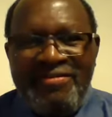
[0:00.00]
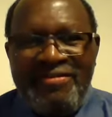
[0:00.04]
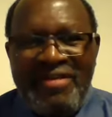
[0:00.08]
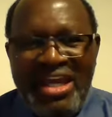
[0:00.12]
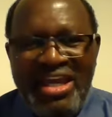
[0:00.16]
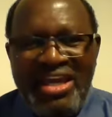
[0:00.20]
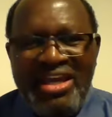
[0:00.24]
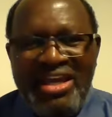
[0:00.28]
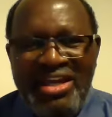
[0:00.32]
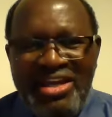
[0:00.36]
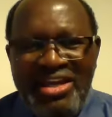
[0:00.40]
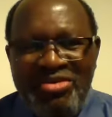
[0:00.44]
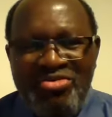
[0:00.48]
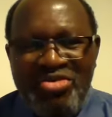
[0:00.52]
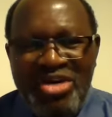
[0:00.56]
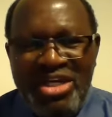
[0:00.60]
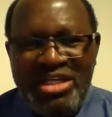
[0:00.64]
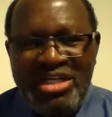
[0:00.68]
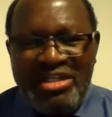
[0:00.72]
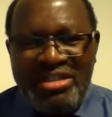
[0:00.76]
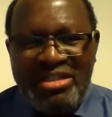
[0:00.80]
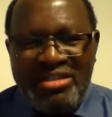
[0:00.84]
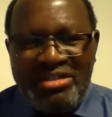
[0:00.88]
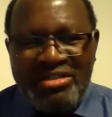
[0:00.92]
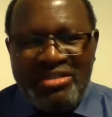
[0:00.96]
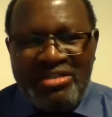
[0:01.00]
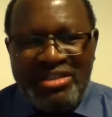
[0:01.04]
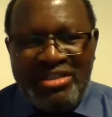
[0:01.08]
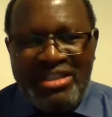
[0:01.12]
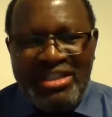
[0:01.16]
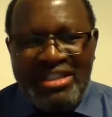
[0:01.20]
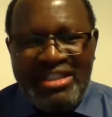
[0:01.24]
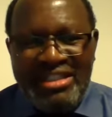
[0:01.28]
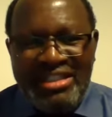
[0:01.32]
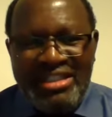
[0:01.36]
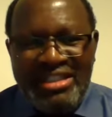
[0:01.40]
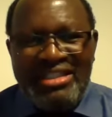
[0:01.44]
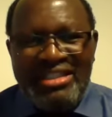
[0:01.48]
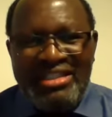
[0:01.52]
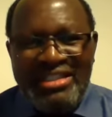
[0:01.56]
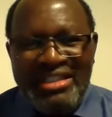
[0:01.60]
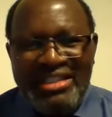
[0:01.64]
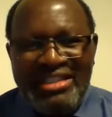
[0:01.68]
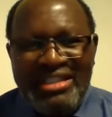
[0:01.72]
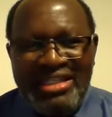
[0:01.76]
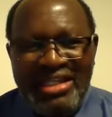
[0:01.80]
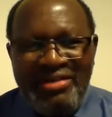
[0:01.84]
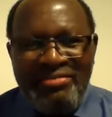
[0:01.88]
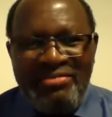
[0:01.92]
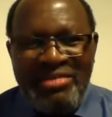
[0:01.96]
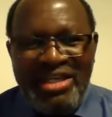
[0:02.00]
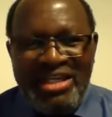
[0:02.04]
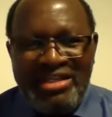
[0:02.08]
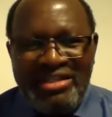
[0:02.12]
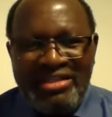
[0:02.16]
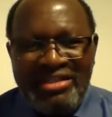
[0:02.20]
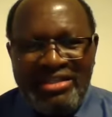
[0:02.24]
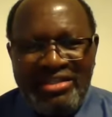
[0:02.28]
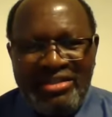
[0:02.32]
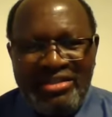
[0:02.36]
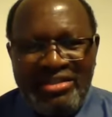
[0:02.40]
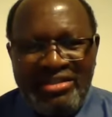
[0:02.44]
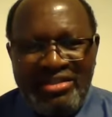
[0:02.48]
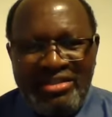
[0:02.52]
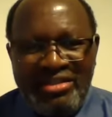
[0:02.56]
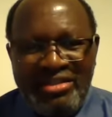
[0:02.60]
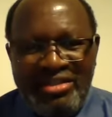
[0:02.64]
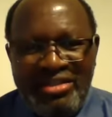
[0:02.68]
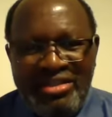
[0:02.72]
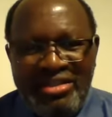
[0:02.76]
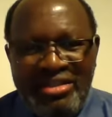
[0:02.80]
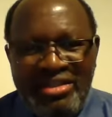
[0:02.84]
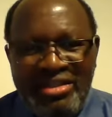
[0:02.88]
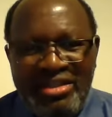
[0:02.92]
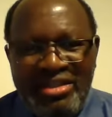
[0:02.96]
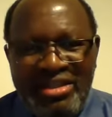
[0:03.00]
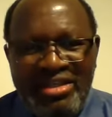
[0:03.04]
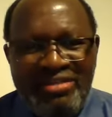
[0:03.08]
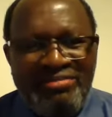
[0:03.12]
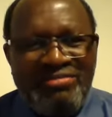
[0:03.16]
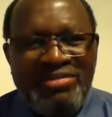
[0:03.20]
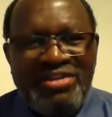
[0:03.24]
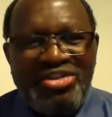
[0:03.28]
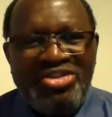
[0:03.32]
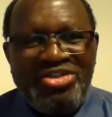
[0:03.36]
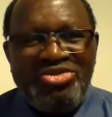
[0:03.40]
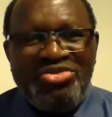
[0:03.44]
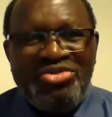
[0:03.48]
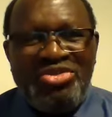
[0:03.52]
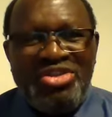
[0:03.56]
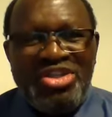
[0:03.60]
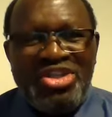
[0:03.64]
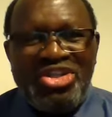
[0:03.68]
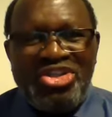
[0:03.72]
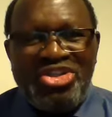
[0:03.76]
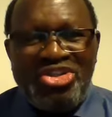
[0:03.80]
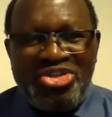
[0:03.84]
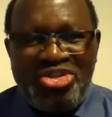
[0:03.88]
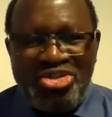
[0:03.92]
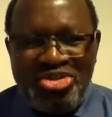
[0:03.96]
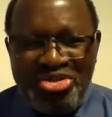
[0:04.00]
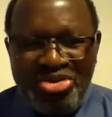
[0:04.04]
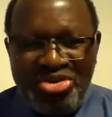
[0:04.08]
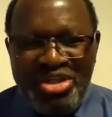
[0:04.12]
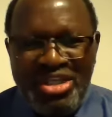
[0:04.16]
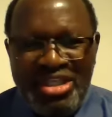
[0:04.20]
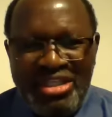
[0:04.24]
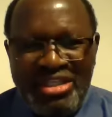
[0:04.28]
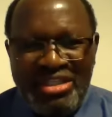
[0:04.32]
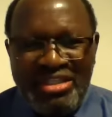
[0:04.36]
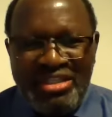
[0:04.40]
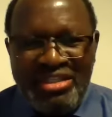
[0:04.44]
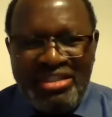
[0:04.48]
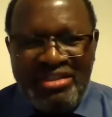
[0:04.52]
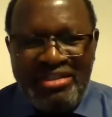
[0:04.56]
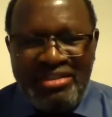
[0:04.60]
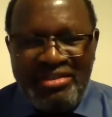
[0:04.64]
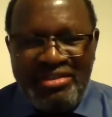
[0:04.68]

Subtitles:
very well, and he is determined even to destroy it.